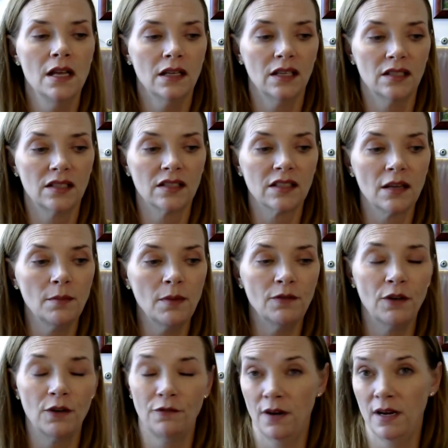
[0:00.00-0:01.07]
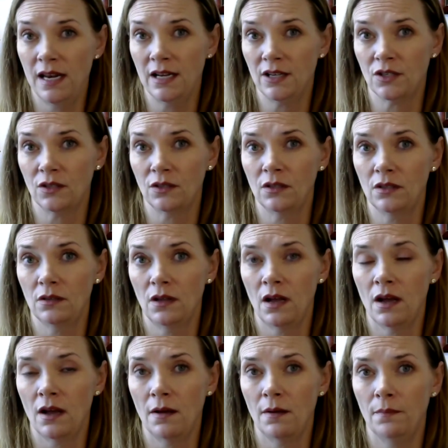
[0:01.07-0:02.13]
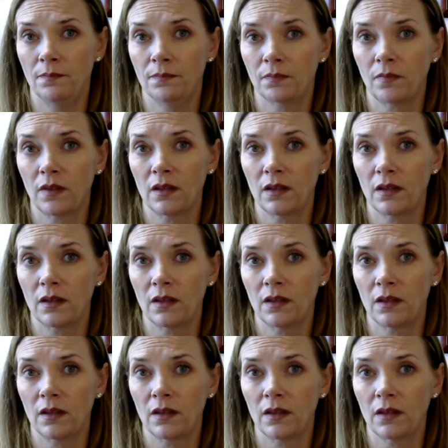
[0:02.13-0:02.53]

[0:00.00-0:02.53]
because some of your financial um,